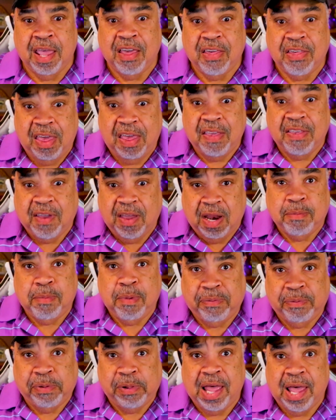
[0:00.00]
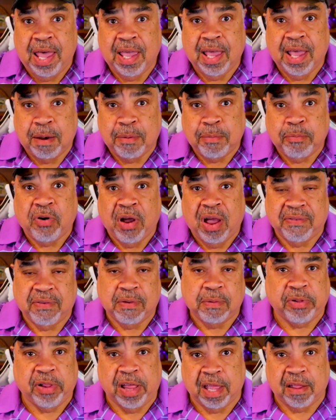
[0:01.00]
She's going to be flying on
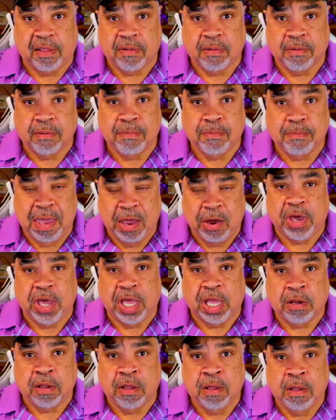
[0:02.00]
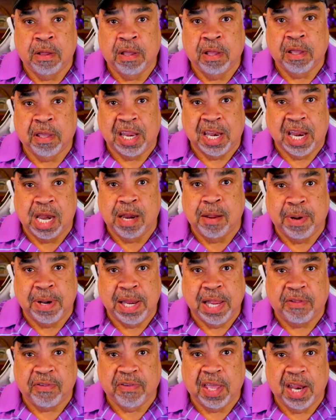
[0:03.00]
private planes, period. Can
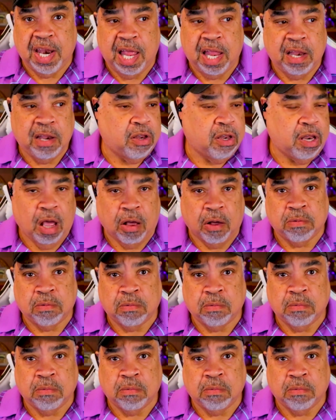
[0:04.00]
anybody else get on? No.